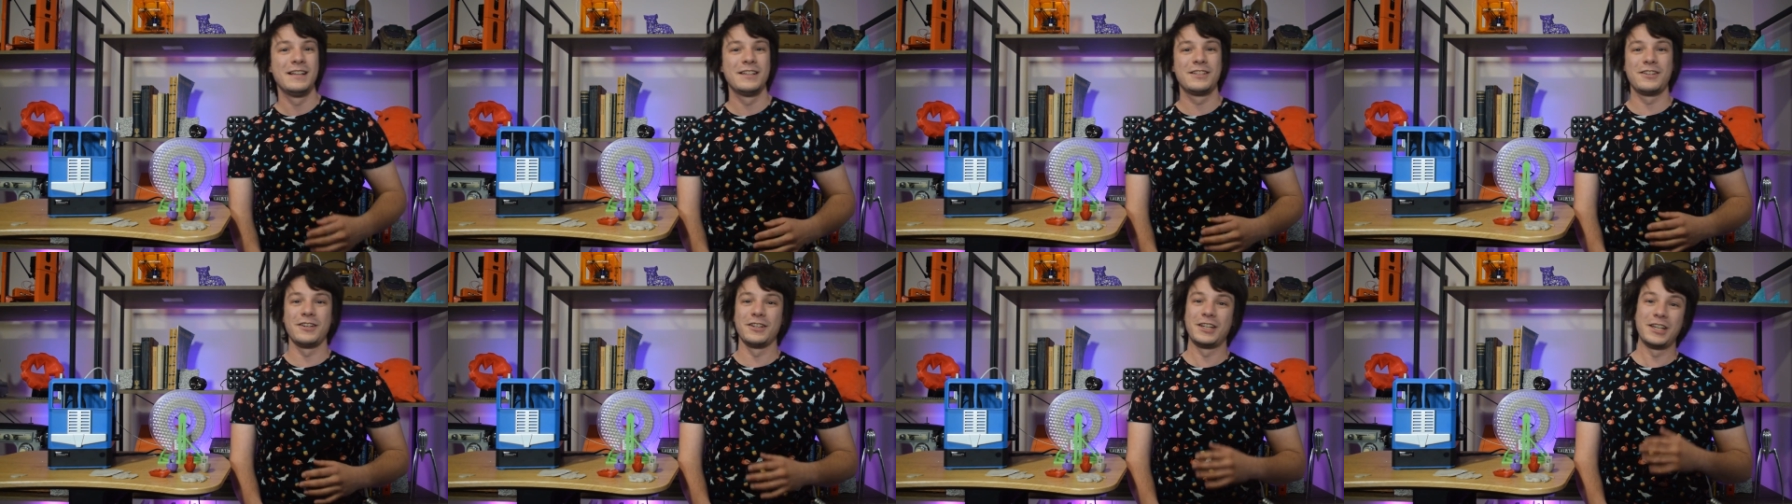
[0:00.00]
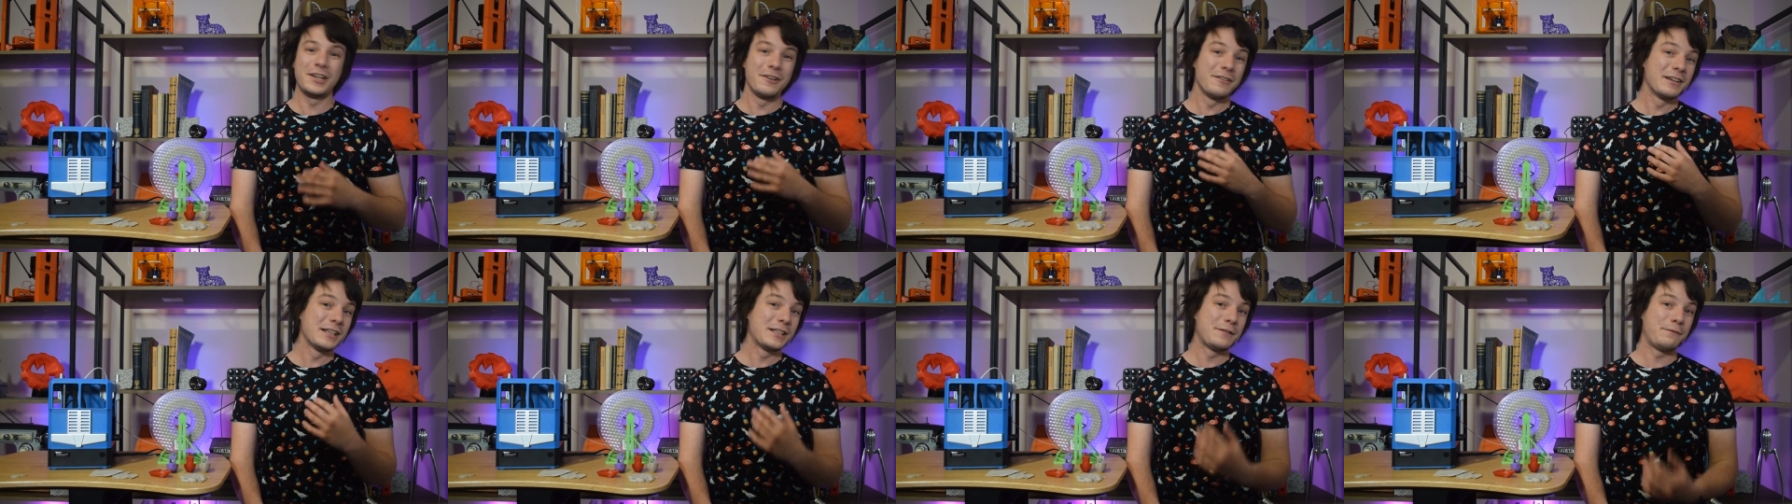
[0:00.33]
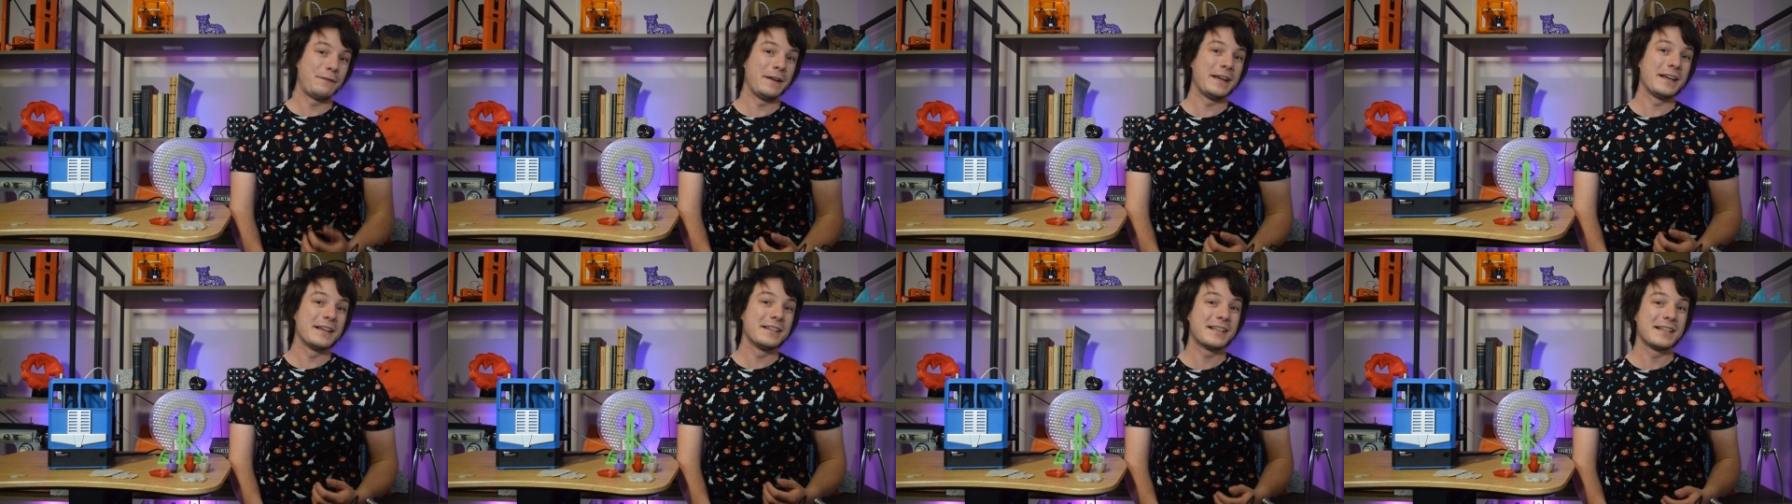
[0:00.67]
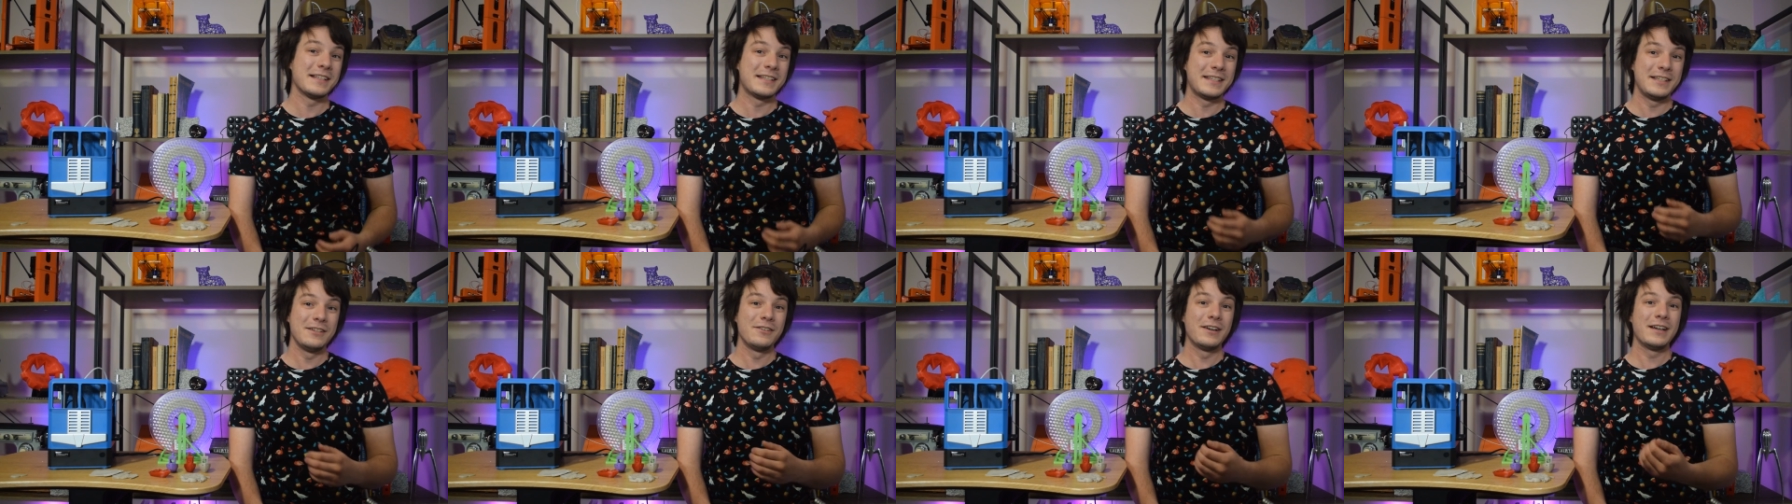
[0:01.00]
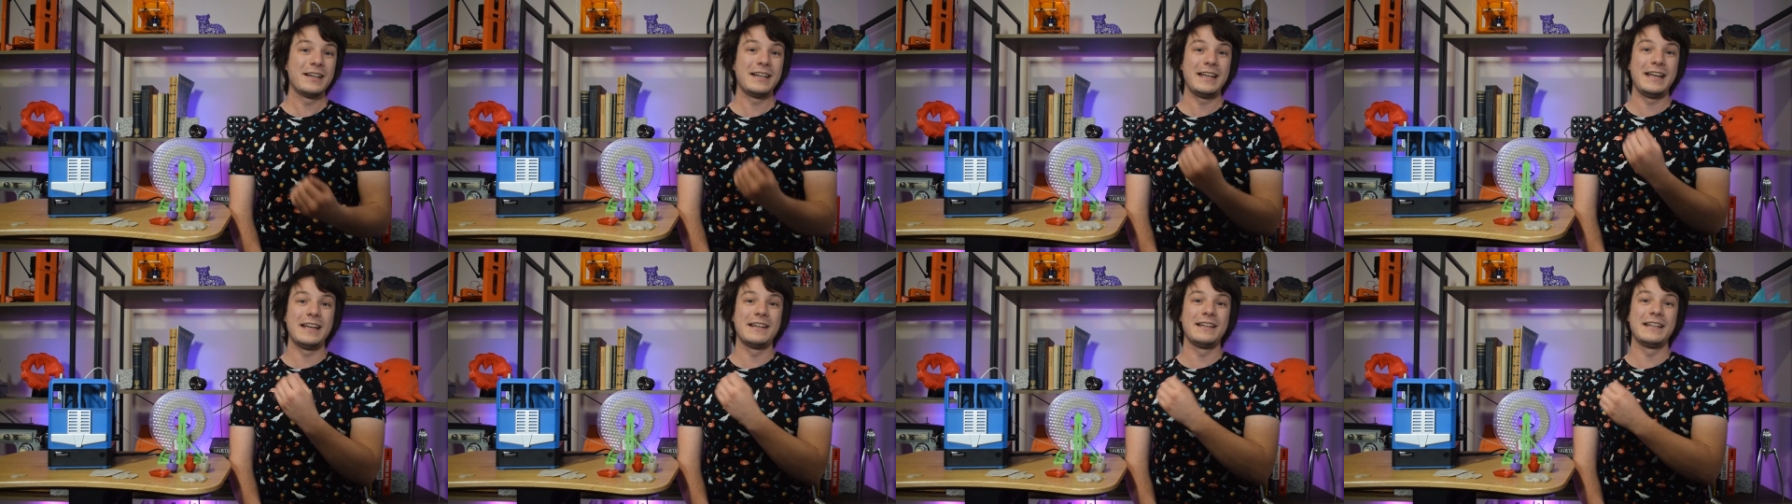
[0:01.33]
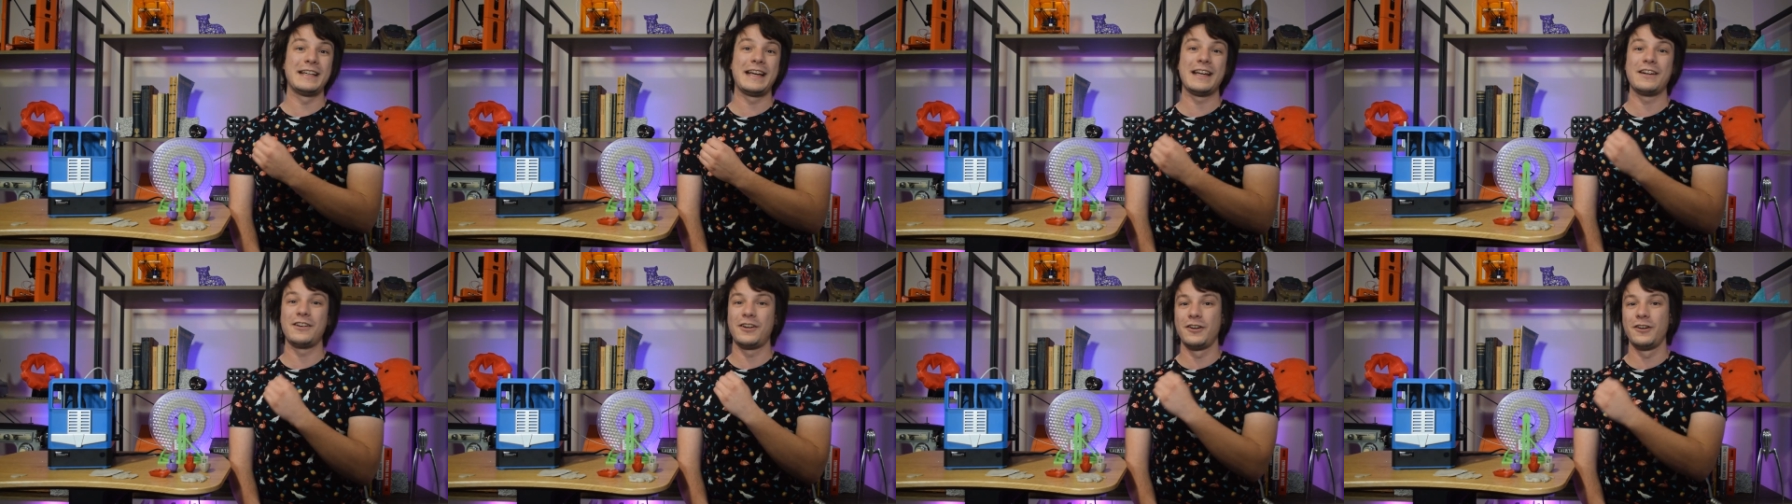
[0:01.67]
so curious fingers can still get in
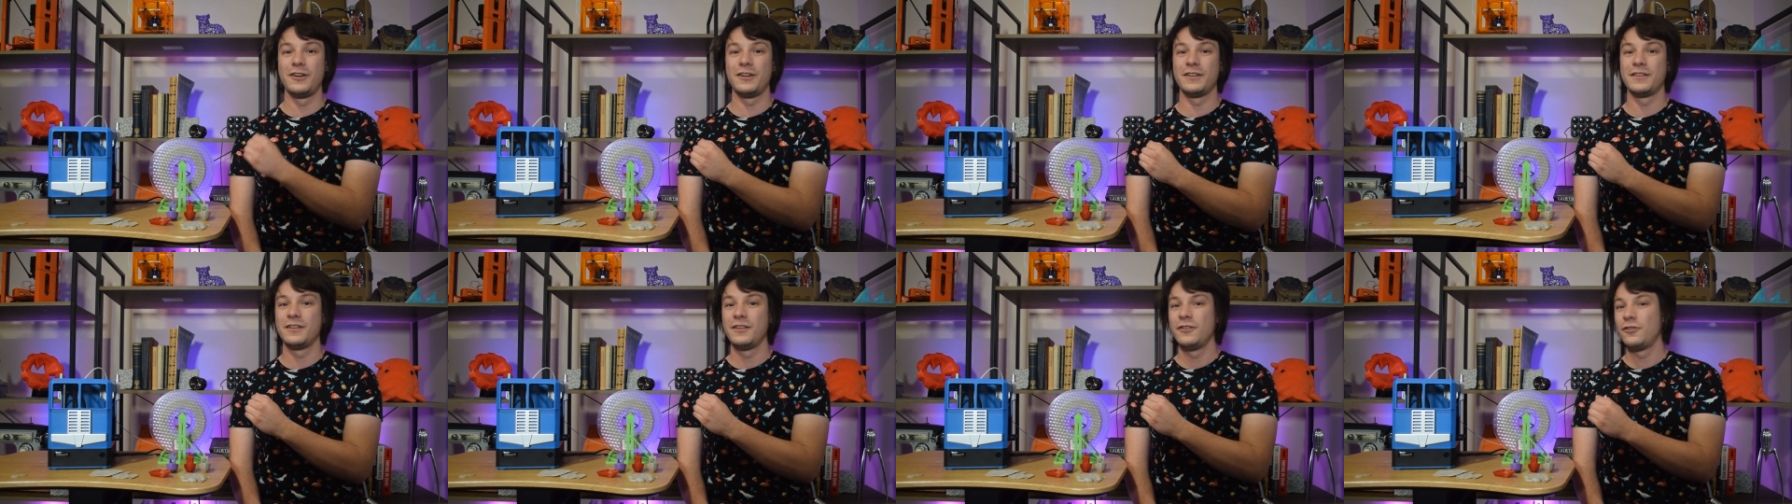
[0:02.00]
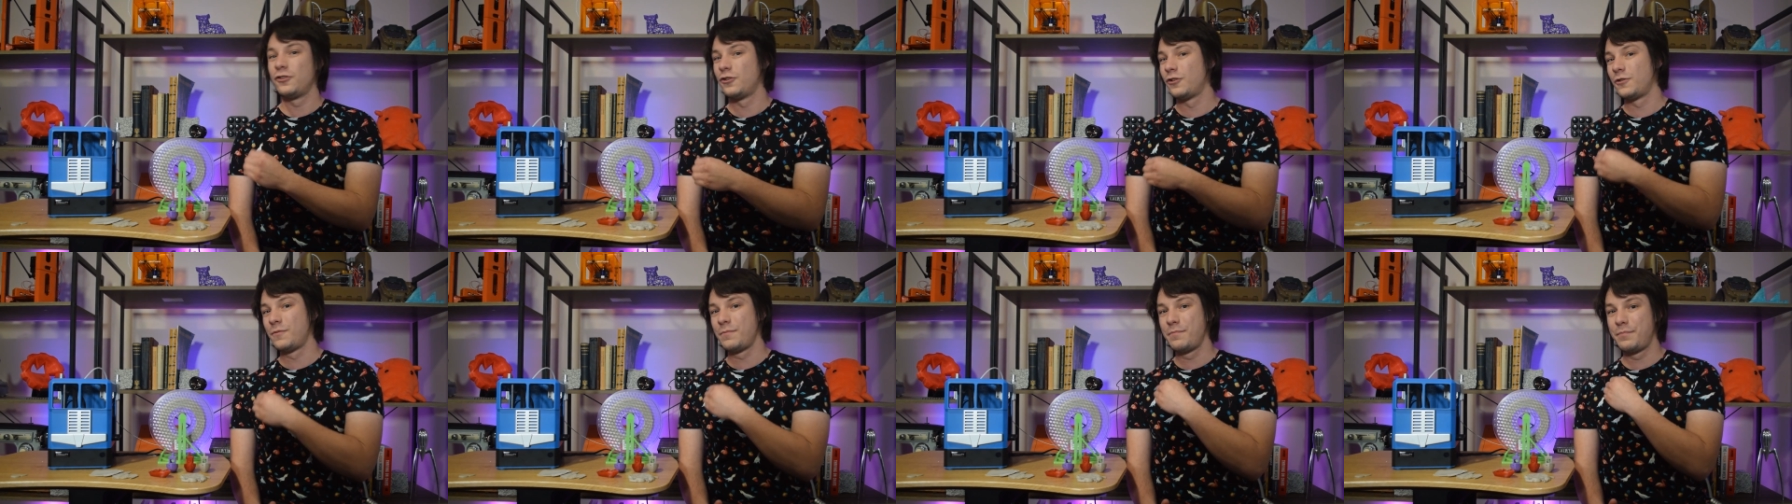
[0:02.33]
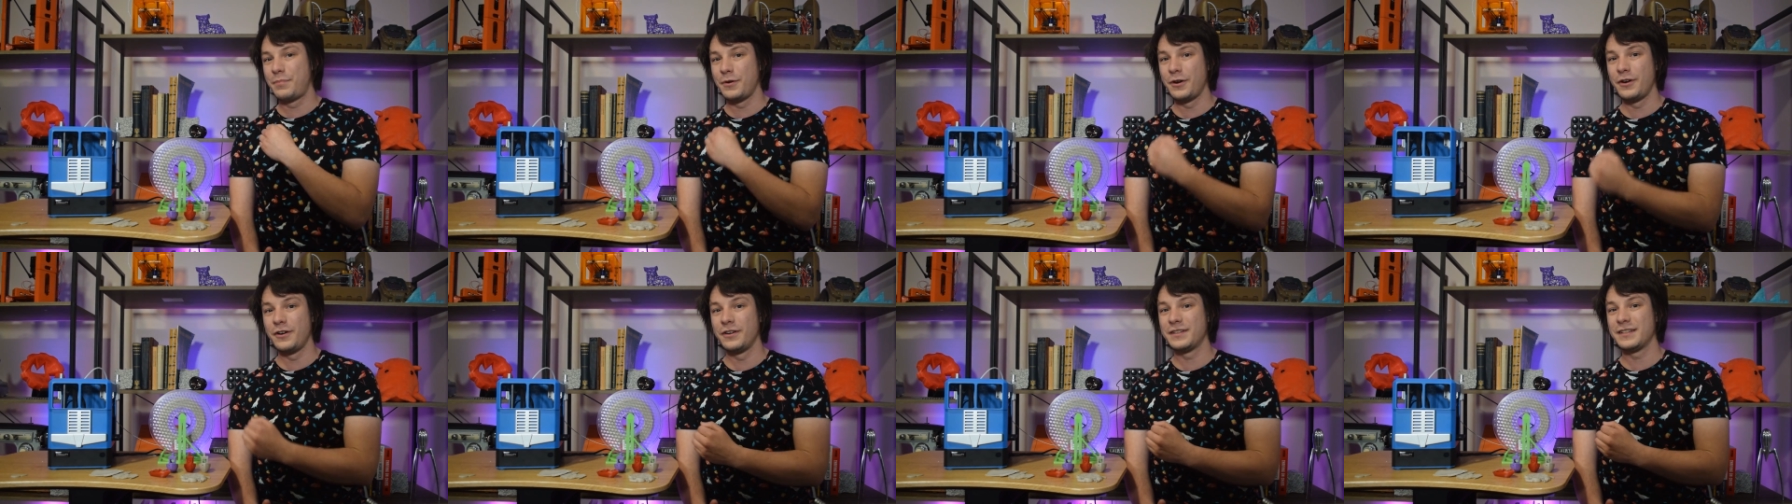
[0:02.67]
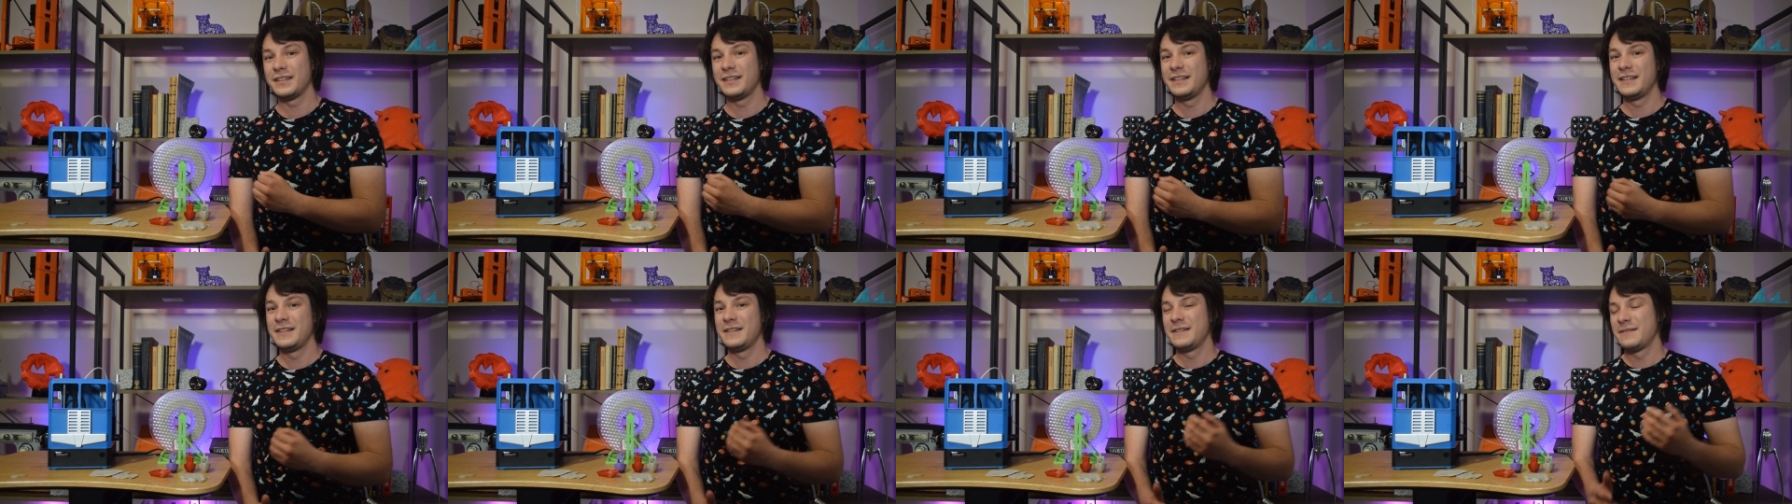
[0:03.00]
and get hurt or burnt,